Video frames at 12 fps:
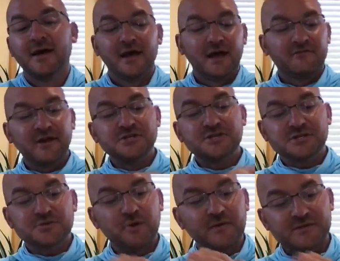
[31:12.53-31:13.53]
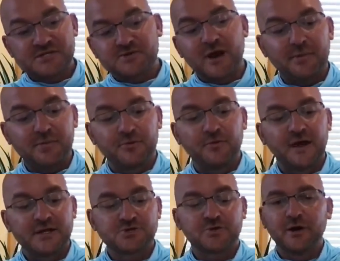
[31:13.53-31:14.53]
If I just run the strap through
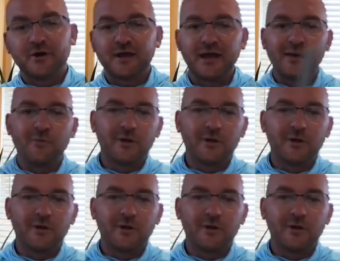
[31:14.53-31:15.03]
that trail camera,